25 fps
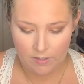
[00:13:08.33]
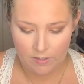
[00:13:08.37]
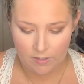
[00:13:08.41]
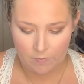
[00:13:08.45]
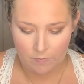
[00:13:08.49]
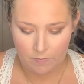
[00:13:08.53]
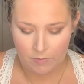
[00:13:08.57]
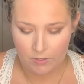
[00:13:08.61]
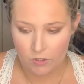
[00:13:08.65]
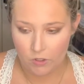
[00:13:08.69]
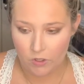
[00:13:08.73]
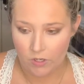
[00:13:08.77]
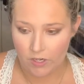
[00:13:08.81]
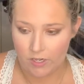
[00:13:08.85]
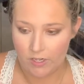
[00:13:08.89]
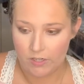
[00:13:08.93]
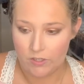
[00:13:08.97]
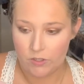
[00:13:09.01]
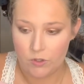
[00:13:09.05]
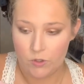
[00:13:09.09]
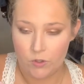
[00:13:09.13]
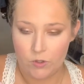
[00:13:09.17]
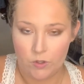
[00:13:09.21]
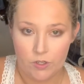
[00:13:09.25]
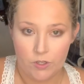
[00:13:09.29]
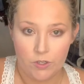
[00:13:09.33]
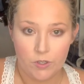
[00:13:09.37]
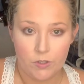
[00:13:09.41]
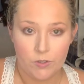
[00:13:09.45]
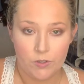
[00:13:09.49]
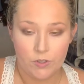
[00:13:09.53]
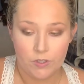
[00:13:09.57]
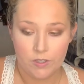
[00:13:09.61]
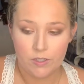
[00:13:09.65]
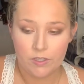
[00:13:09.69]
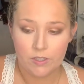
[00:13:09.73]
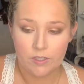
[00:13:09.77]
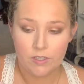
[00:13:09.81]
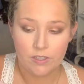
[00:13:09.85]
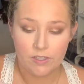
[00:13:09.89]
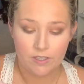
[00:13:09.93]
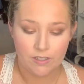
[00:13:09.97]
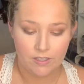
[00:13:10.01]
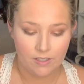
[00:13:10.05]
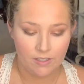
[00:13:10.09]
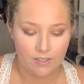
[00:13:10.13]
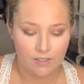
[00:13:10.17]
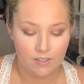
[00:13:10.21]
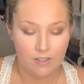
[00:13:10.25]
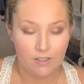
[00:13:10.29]
my tried and true
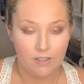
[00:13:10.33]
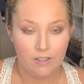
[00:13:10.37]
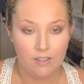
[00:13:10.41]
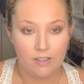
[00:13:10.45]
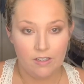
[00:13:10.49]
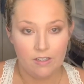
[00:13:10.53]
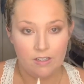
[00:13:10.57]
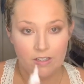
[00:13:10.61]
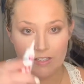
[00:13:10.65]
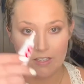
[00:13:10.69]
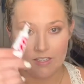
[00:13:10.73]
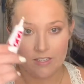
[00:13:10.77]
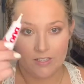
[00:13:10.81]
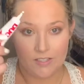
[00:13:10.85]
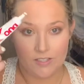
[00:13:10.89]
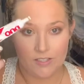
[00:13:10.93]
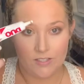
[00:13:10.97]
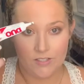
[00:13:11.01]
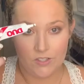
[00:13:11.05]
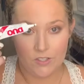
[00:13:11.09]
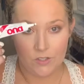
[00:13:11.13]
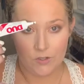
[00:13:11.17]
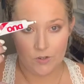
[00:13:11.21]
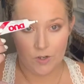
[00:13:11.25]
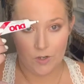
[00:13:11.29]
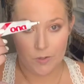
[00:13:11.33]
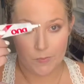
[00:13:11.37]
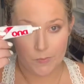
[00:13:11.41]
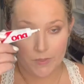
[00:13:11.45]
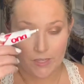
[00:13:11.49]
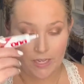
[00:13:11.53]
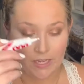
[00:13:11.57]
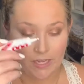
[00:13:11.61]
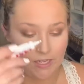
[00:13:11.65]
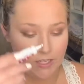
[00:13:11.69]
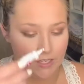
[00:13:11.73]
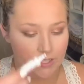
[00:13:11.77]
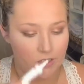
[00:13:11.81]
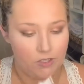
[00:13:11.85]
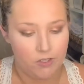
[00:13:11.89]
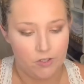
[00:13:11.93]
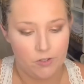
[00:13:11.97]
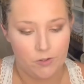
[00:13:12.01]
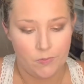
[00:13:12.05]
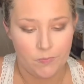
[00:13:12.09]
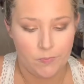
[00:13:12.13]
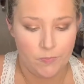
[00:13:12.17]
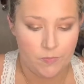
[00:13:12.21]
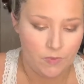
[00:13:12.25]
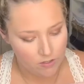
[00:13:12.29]
is Duo Black
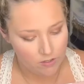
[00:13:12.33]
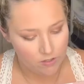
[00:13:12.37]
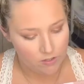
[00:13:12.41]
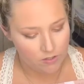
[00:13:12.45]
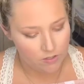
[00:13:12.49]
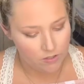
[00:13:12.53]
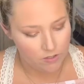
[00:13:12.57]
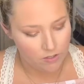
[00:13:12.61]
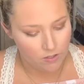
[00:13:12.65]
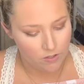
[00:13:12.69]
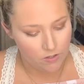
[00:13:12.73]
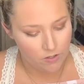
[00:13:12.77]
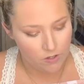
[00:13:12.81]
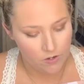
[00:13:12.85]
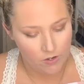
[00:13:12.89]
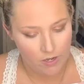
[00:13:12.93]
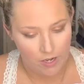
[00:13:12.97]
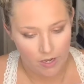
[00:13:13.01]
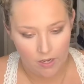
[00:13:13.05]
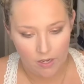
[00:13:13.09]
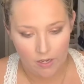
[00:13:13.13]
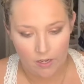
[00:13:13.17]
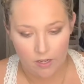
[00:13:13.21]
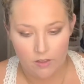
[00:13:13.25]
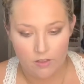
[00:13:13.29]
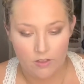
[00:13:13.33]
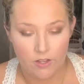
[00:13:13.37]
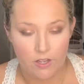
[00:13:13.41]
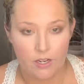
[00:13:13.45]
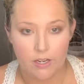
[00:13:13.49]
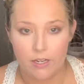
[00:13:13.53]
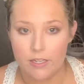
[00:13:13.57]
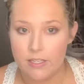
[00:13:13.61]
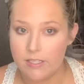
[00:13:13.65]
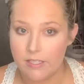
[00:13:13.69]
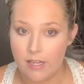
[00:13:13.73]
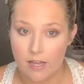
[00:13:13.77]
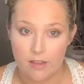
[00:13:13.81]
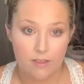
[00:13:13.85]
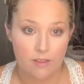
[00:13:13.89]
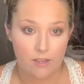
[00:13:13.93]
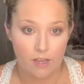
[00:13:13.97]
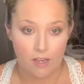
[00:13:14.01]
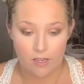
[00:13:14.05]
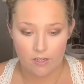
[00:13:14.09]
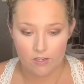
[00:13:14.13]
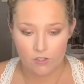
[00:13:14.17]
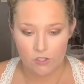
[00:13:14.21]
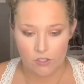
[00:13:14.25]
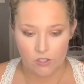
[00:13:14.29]
Glue. So, okay, then I set
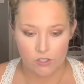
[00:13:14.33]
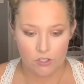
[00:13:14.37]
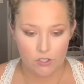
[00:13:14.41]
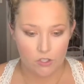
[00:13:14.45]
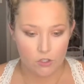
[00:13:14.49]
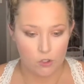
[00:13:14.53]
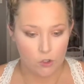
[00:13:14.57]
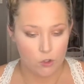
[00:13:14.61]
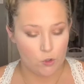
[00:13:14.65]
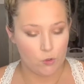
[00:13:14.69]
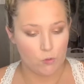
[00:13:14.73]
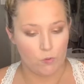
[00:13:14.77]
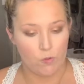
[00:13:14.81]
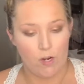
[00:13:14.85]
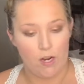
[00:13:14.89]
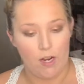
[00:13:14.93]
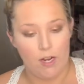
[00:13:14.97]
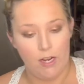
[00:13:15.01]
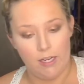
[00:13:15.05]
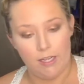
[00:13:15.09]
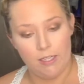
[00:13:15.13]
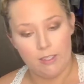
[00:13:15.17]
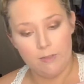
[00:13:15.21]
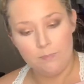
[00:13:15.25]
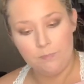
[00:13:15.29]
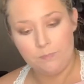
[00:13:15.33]
that just to dry.